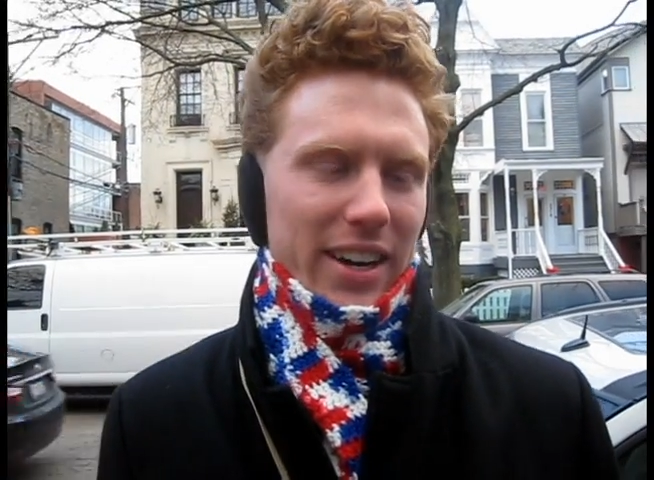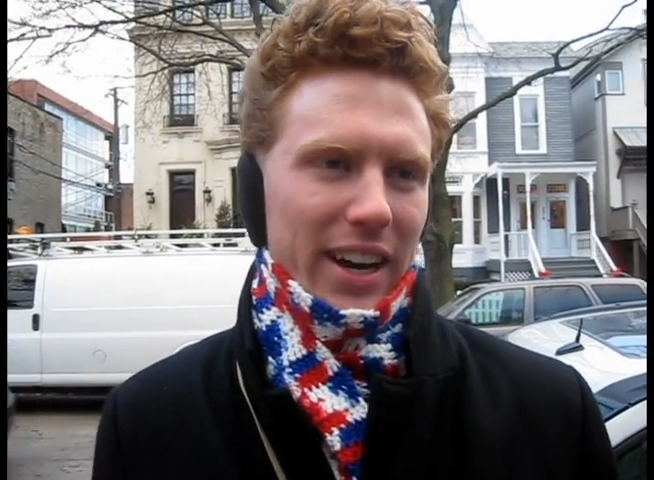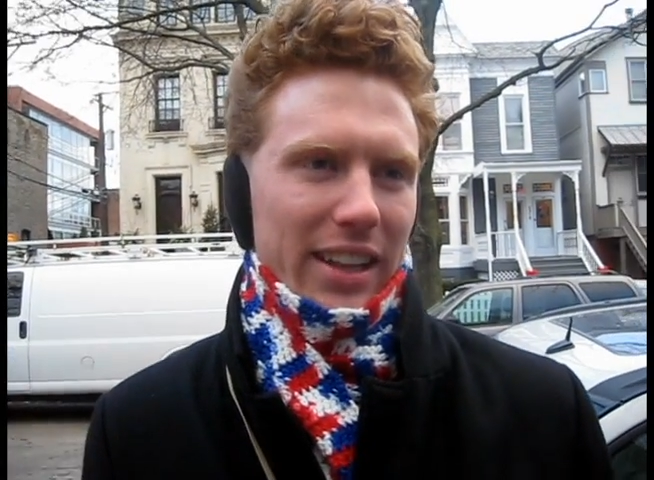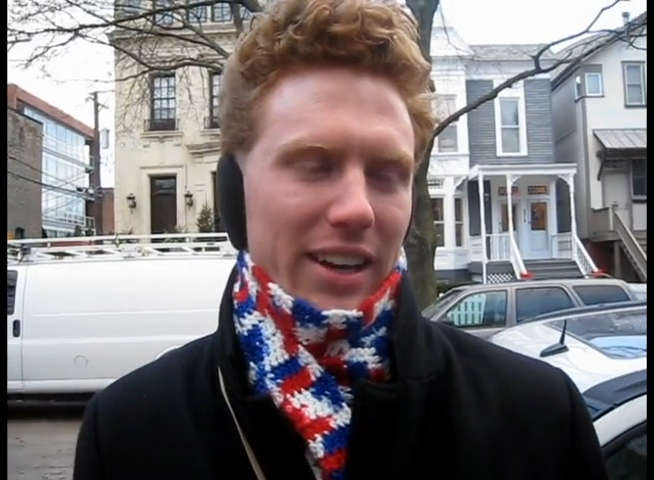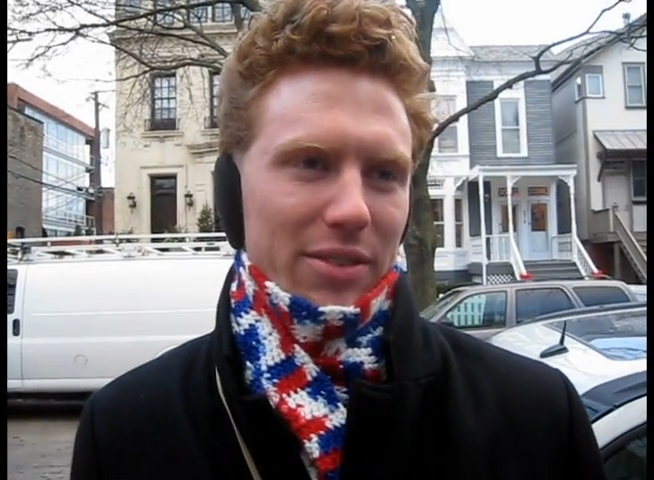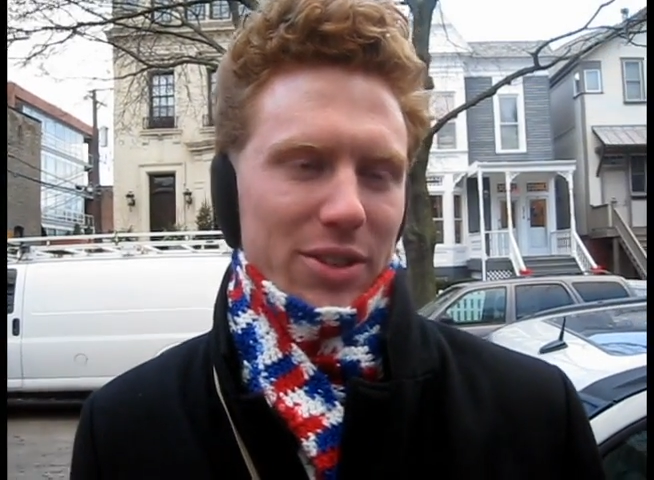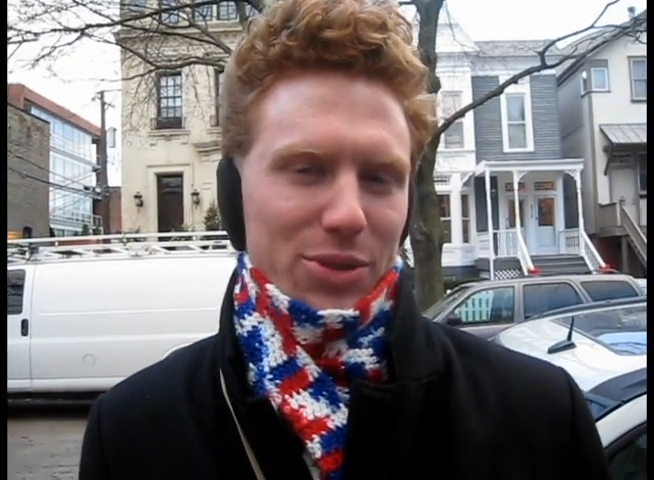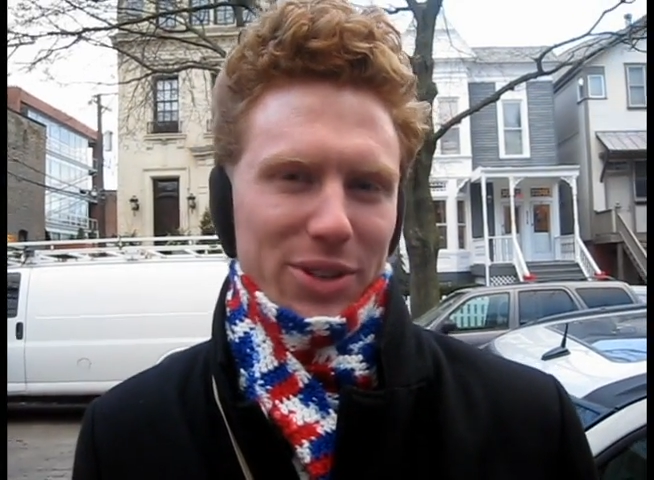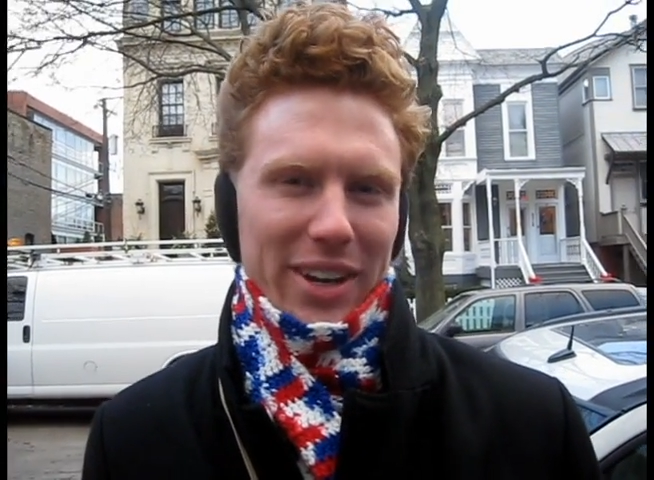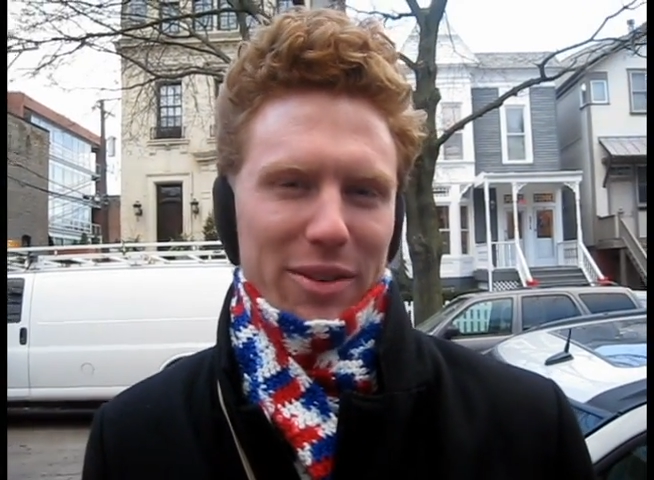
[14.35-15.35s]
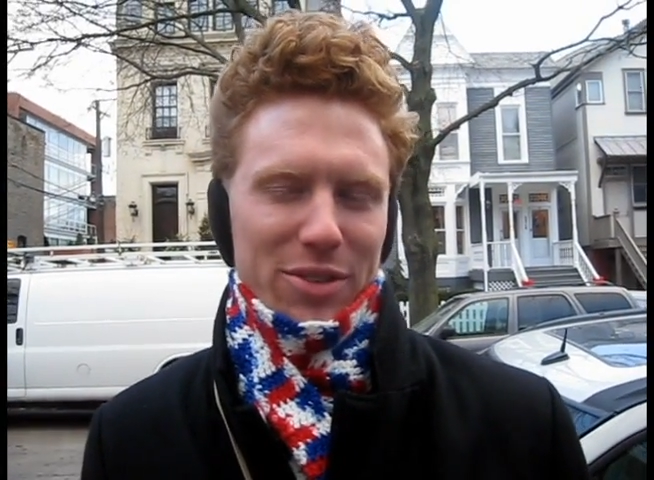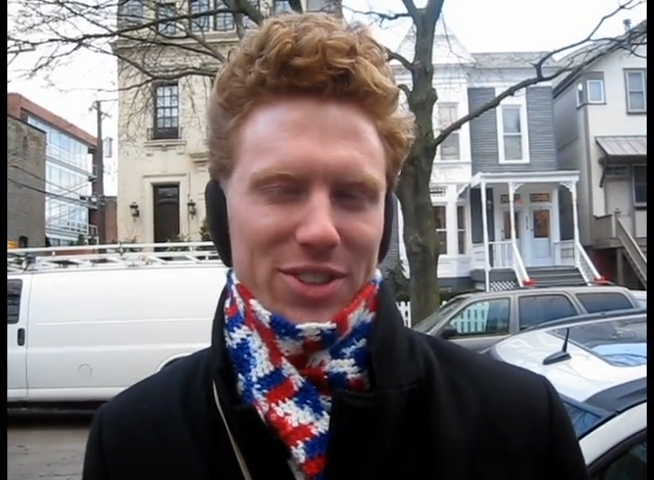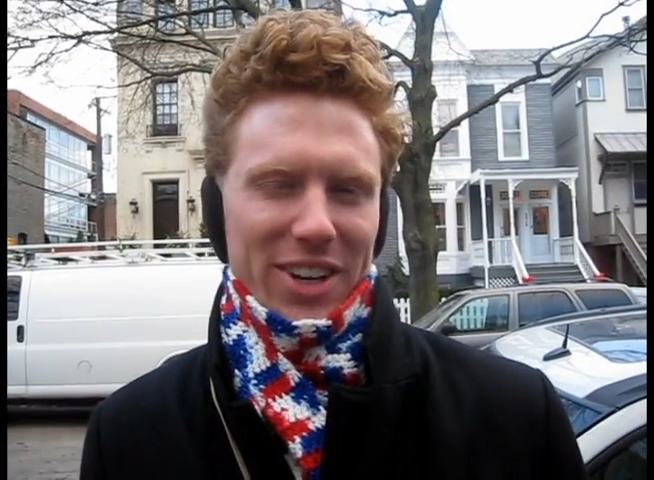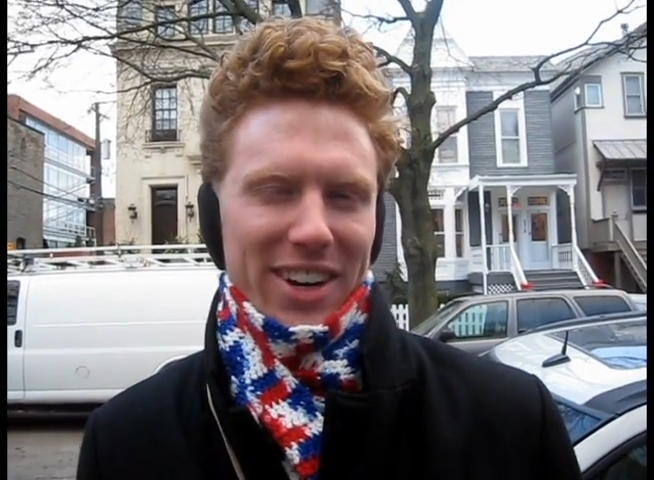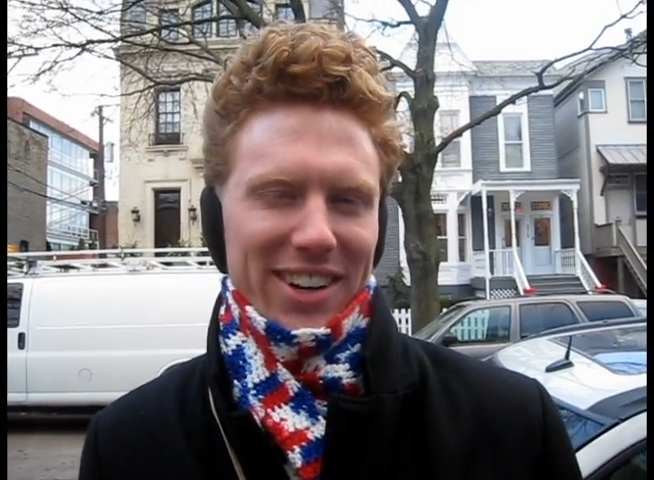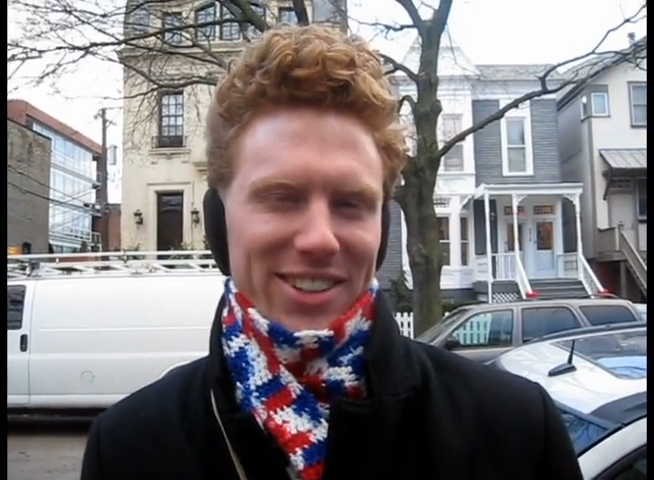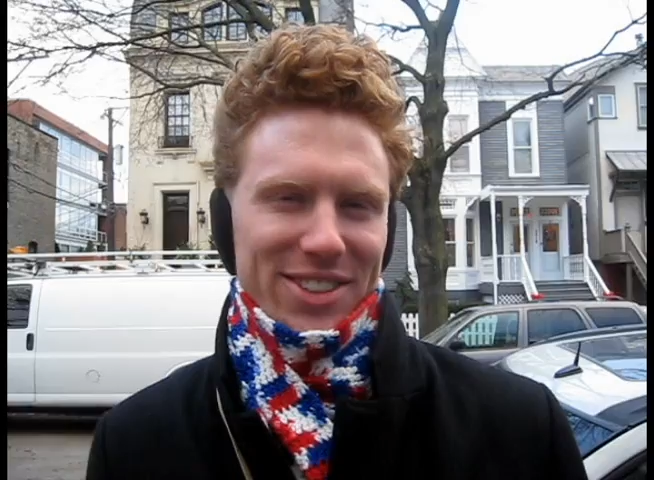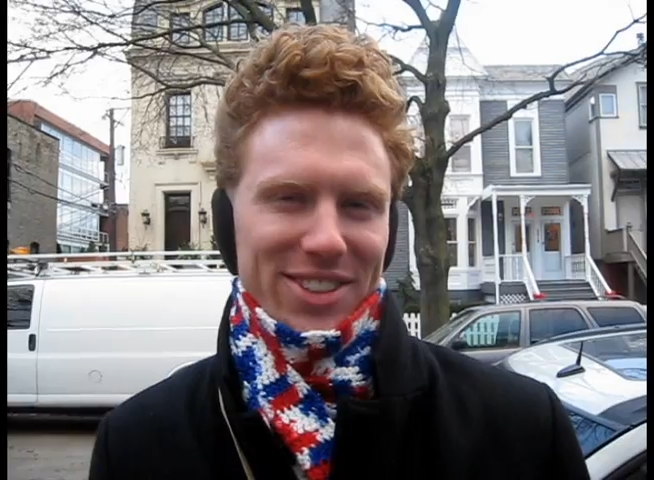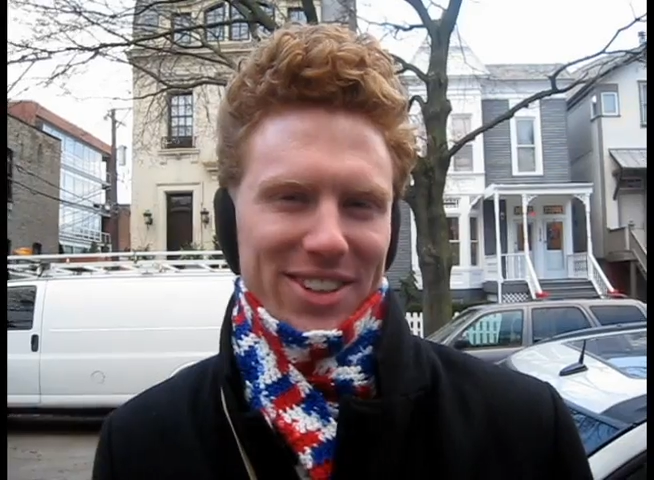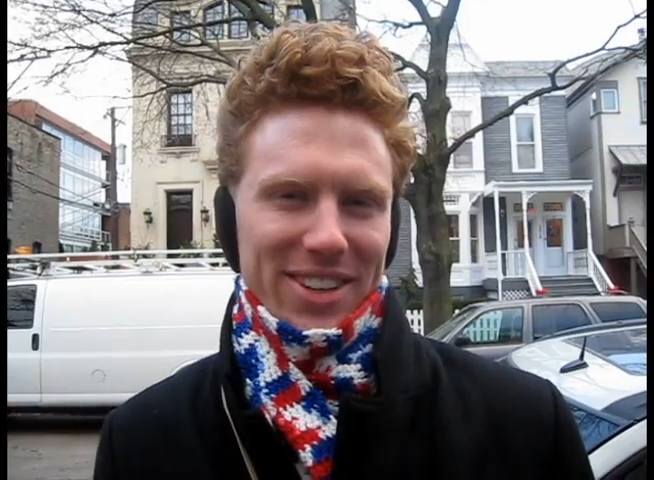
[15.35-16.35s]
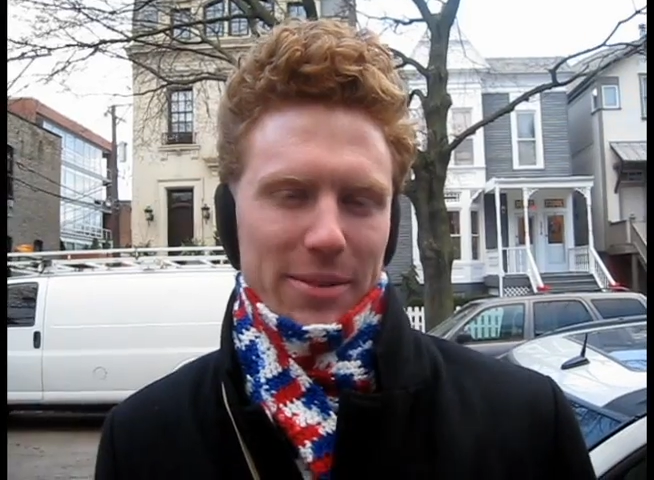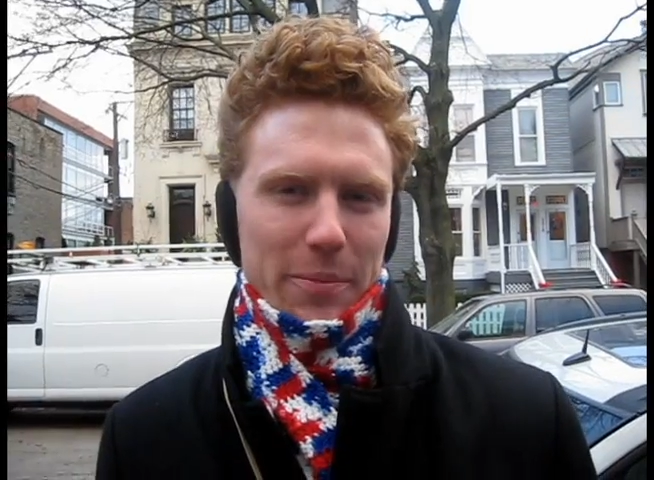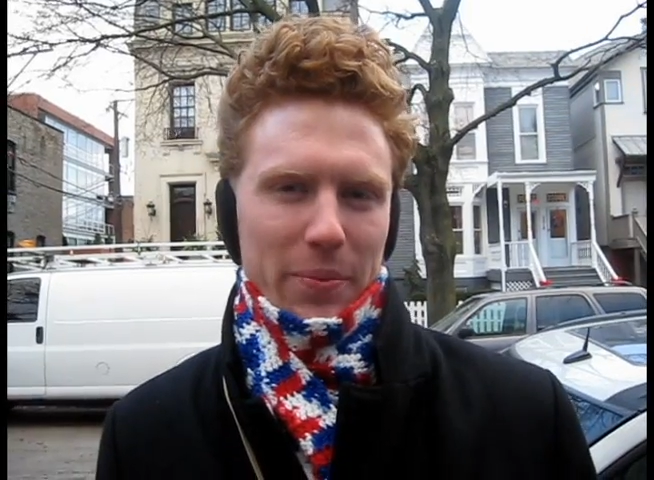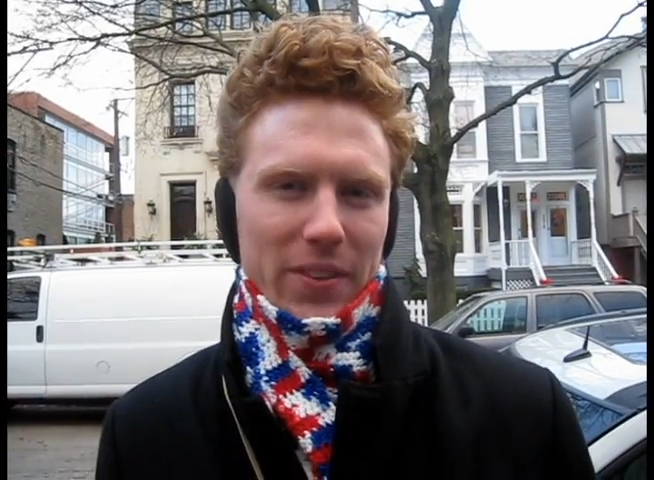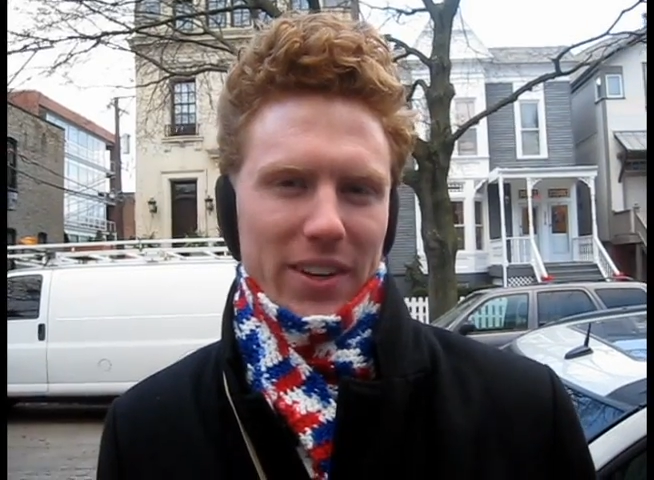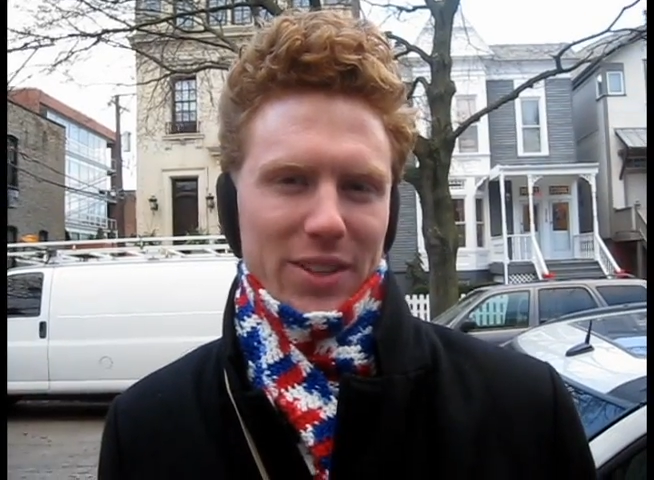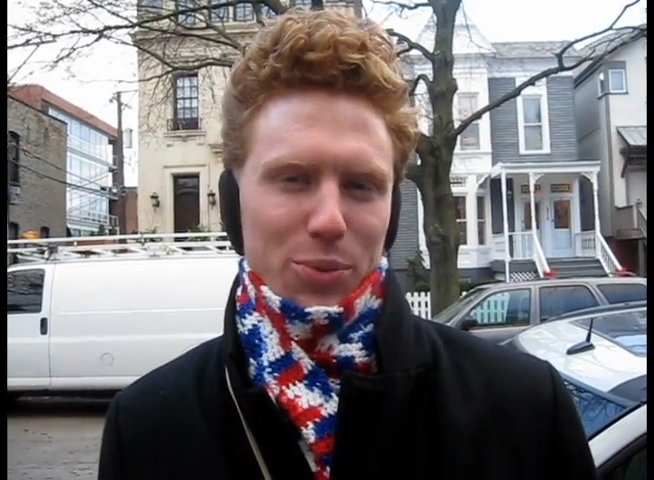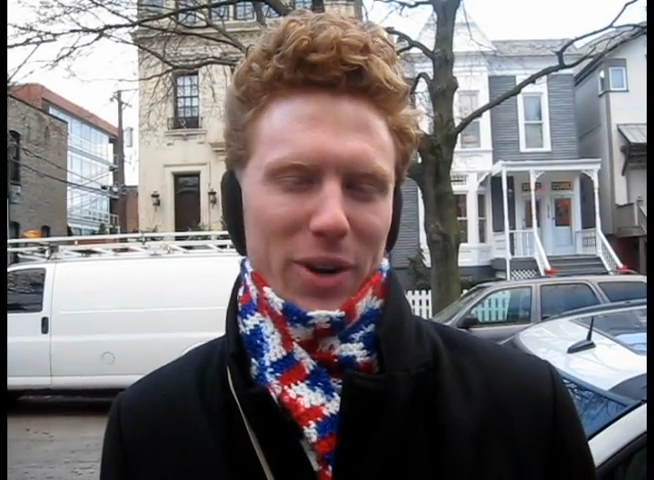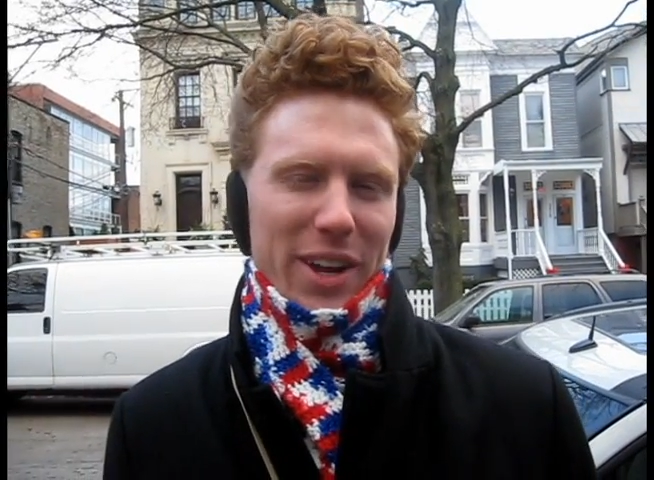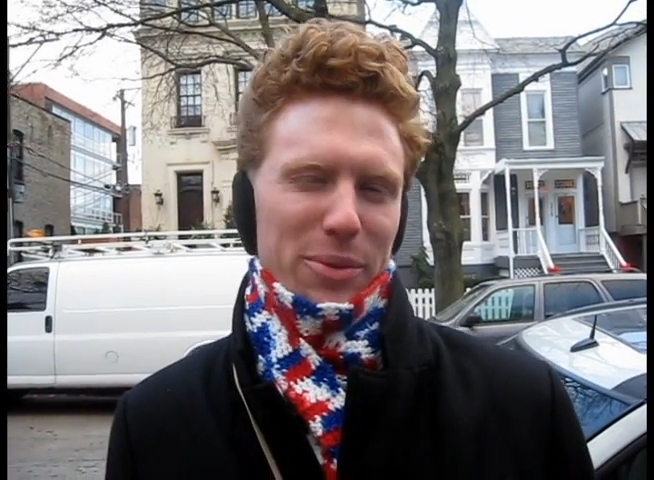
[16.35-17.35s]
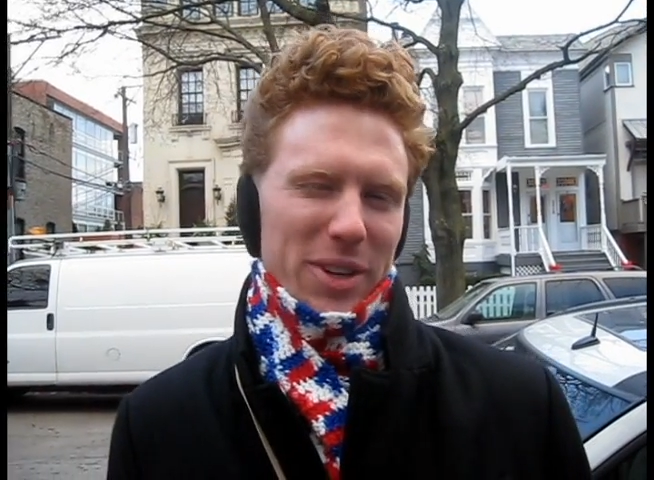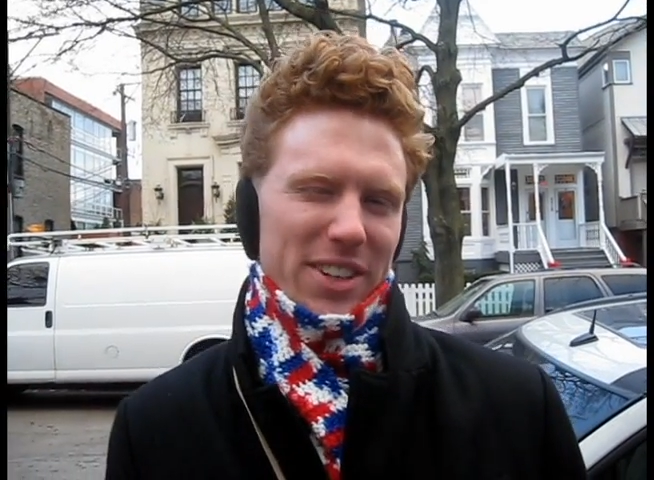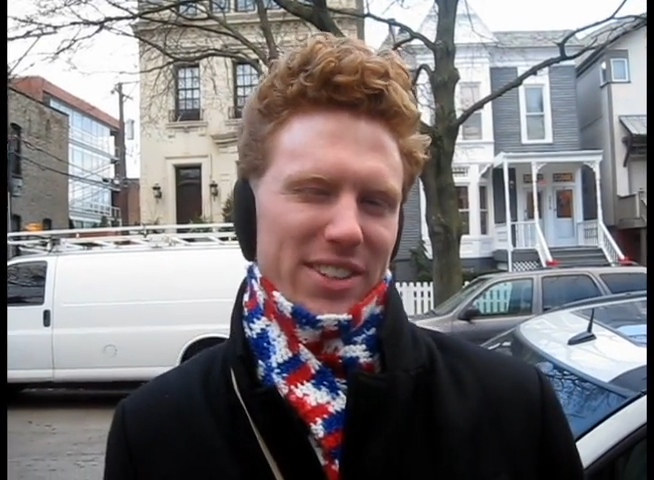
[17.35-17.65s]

iLife has really emphasized is one-on-one